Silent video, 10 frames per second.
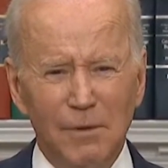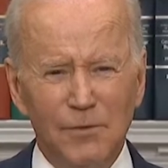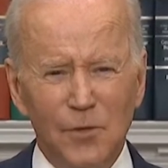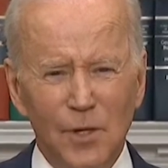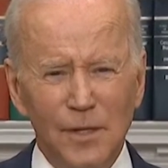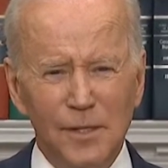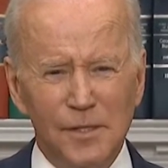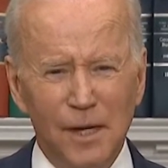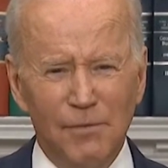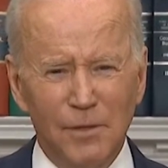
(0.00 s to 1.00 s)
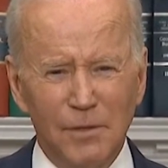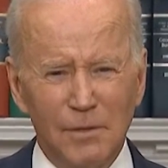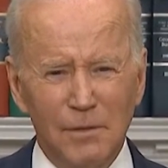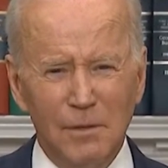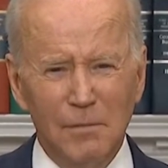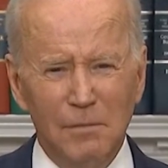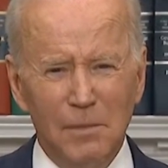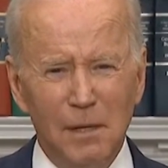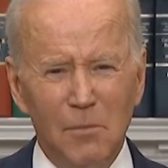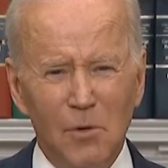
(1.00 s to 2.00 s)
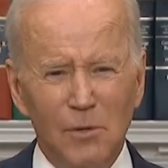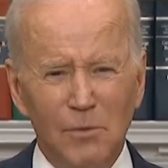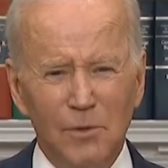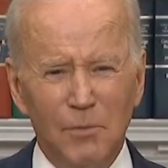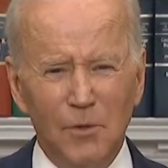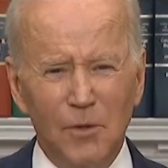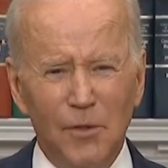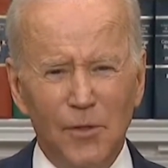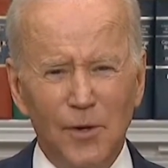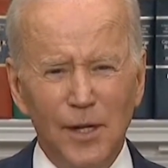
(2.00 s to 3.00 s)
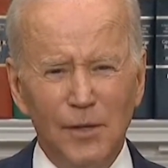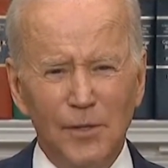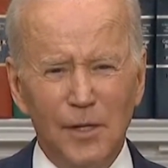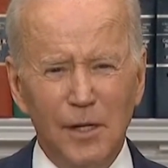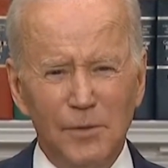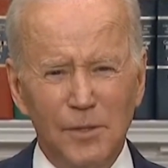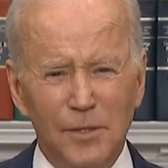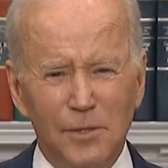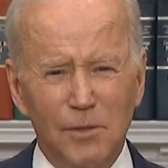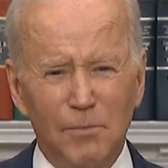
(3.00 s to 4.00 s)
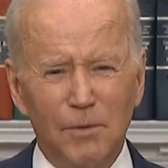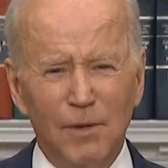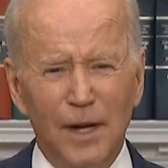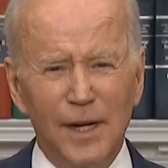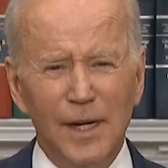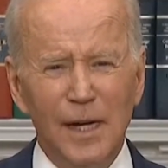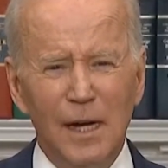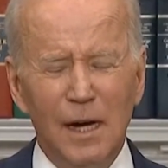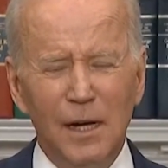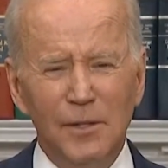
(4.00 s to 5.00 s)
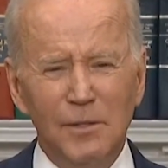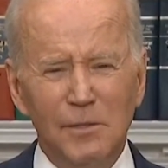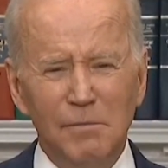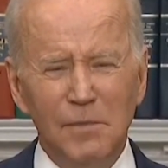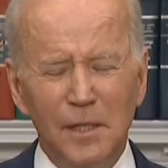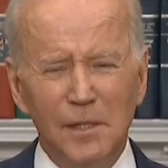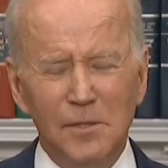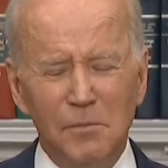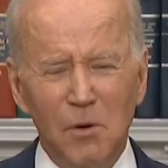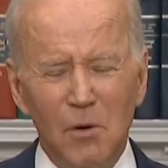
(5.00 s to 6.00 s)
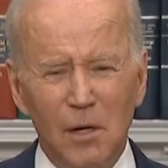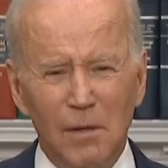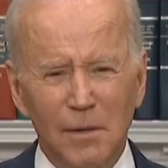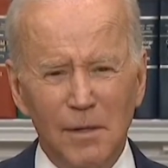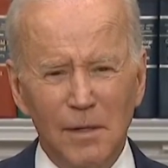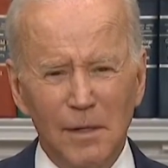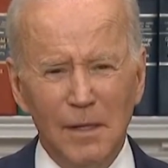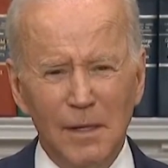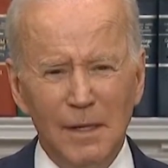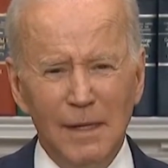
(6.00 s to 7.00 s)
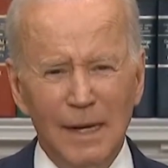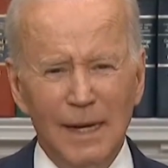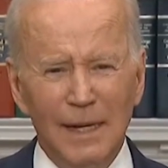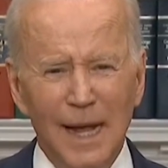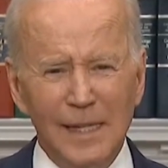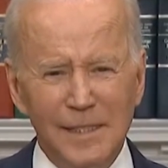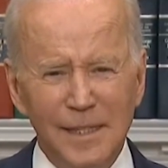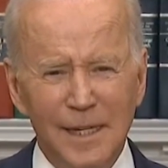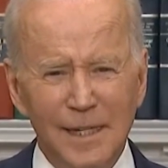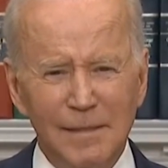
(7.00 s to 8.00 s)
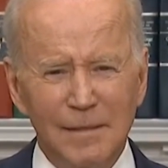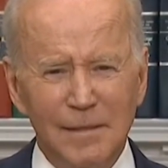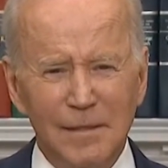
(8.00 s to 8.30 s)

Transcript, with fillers: We've joined this effort by more, with more than 30 other countries who are providing hundreds of millions more. And last night,